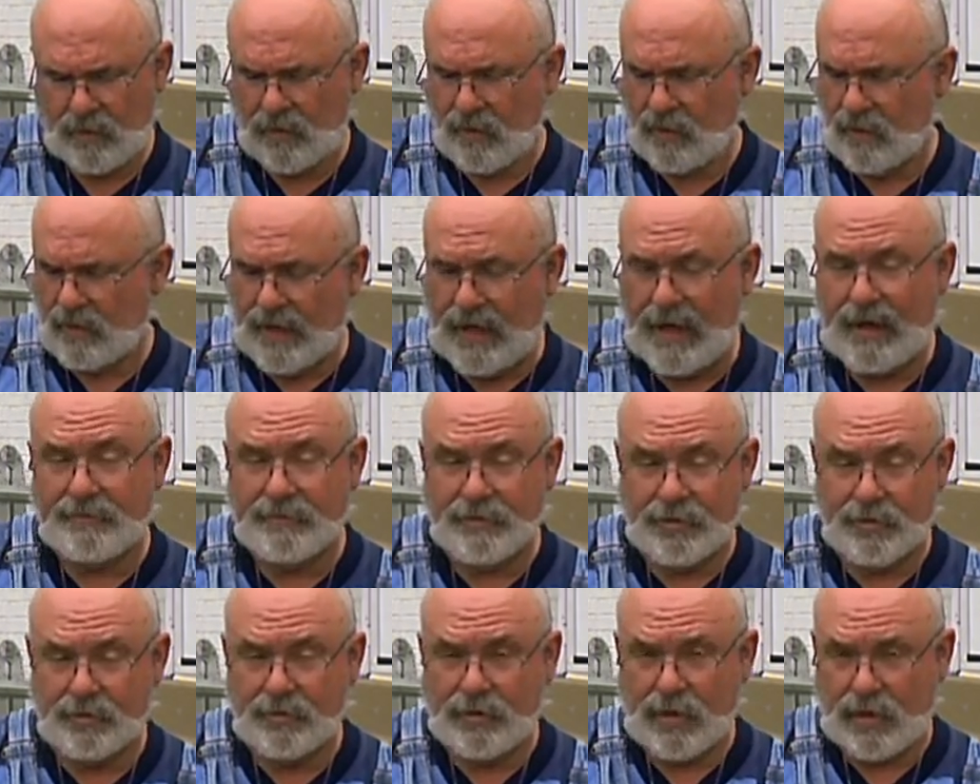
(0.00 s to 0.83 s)
I have
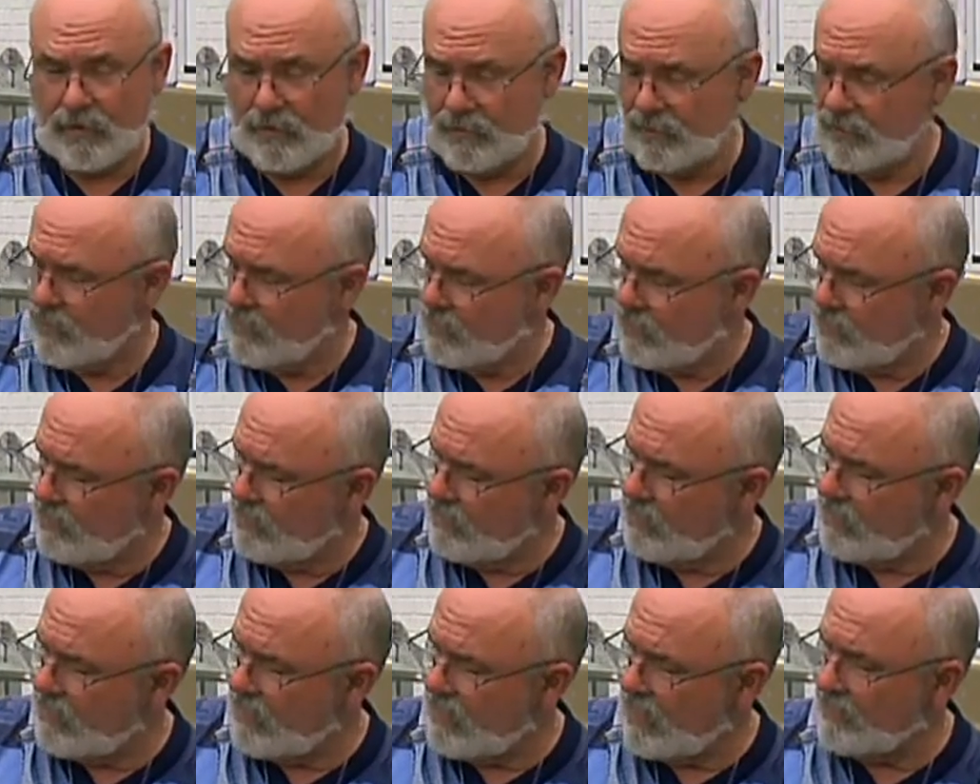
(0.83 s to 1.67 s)
two of those.
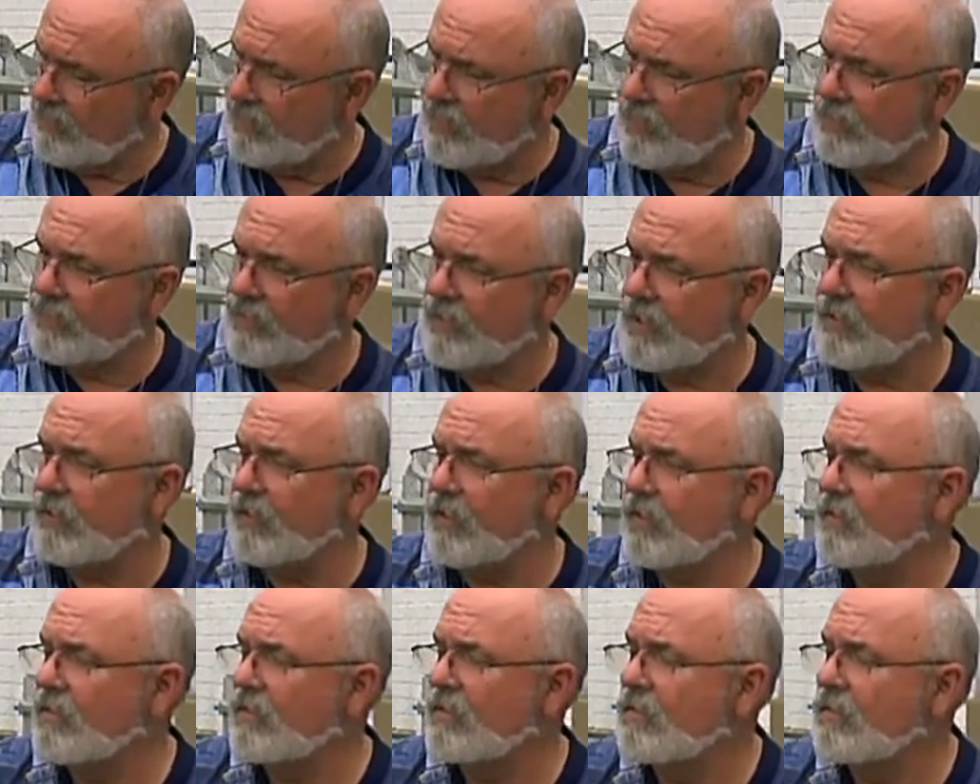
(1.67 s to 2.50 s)
I have two Sonys.